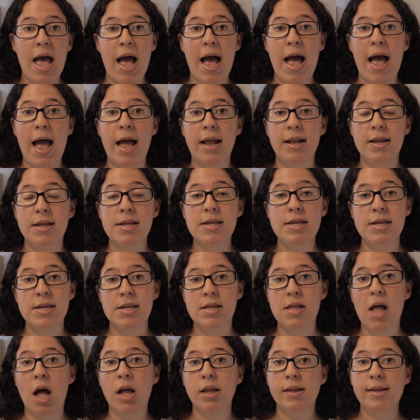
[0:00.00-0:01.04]
And this is
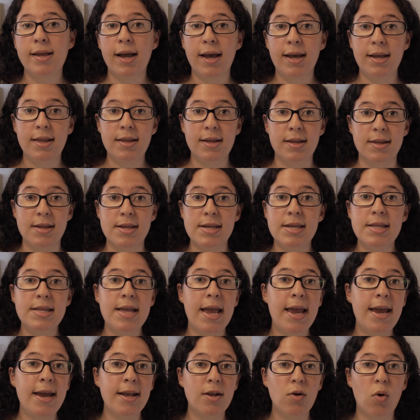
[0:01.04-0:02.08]
not tied to the
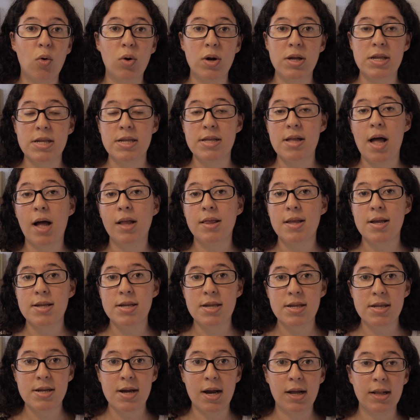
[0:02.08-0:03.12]
state, or it's not
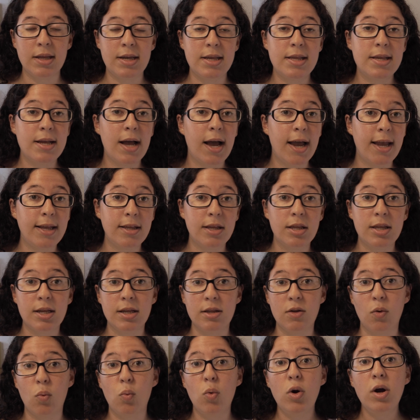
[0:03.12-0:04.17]
necessarily tied to
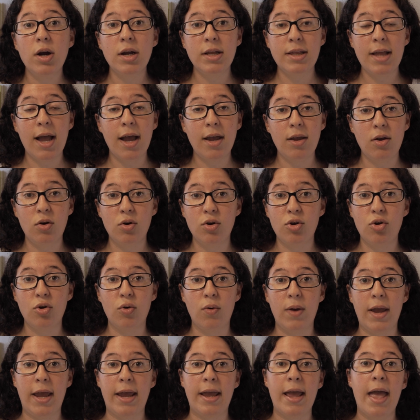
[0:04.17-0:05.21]
the work that you're
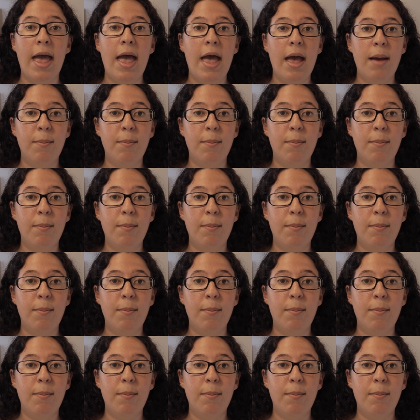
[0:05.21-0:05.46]
doing,